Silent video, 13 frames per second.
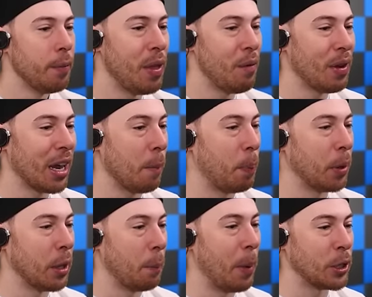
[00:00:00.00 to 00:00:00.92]
They've got to
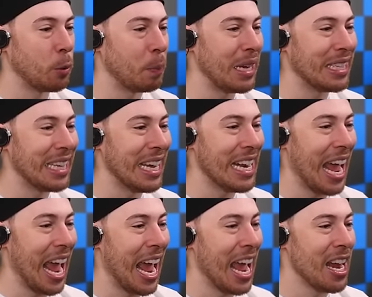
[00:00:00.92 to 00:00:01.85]
put the puzzle piece in,
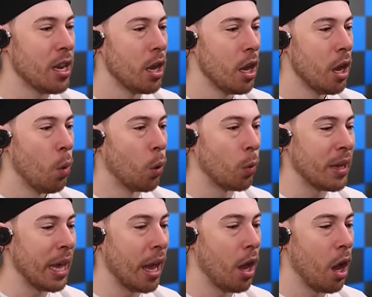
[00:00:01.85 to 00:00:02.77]
and... What do we
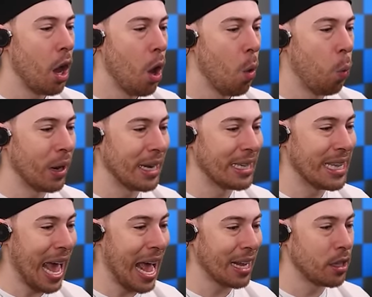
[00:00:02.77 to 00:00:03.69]
get? What is
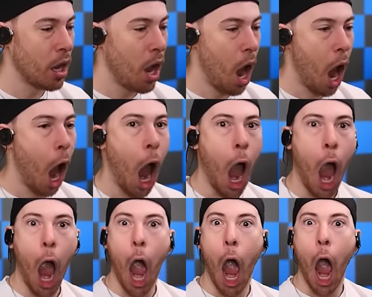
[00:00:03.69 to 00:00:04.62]
that?
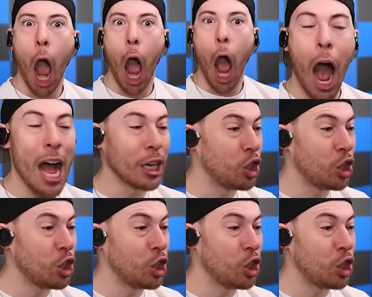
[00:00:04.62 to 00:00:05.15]
A